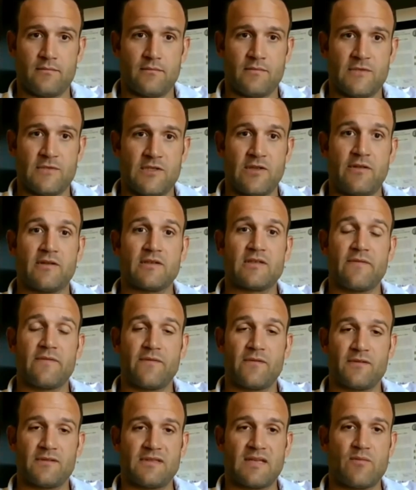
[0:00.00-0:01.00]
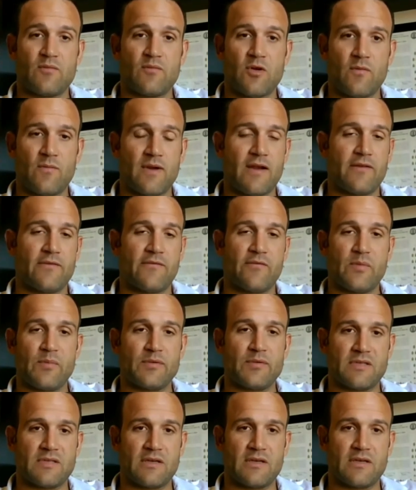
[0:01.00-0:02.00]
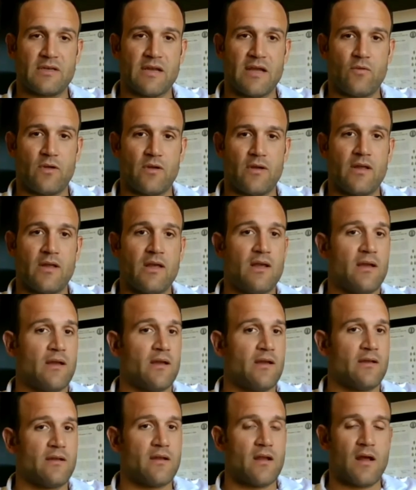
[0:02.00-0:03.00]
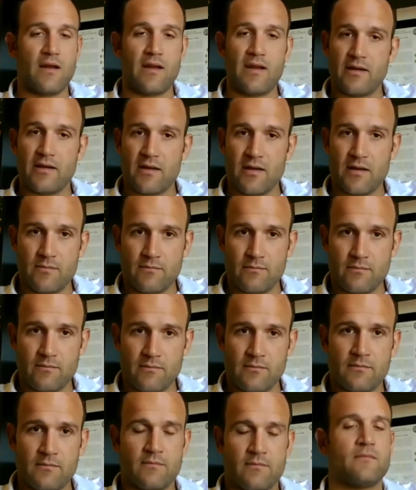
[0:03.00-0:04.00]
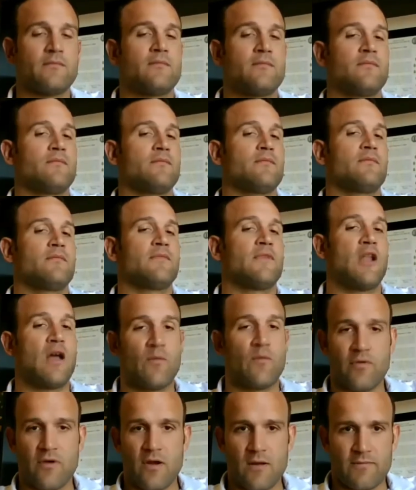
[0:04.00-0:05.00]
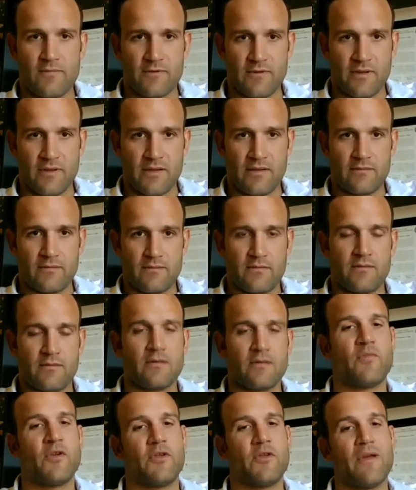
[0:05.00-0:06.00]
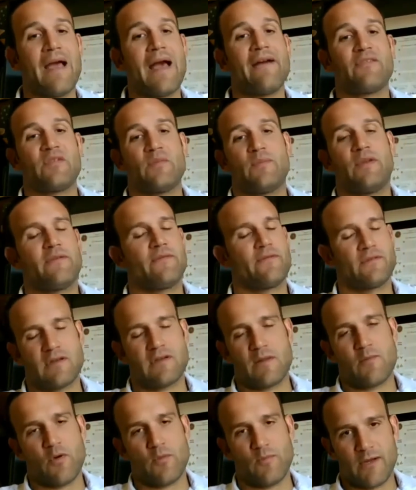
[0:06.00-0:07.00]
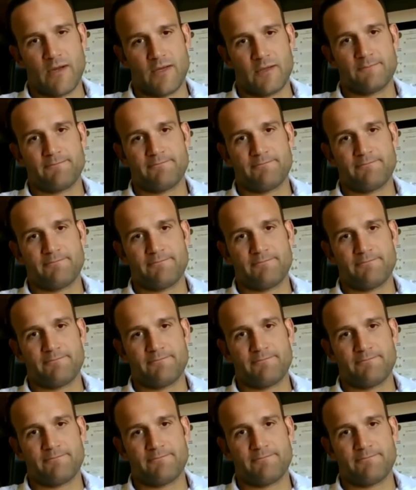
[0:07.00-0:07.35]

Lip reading: So there's a first-time home buyer 3% down one, not income, not property, but you have to be a first-time home buyer.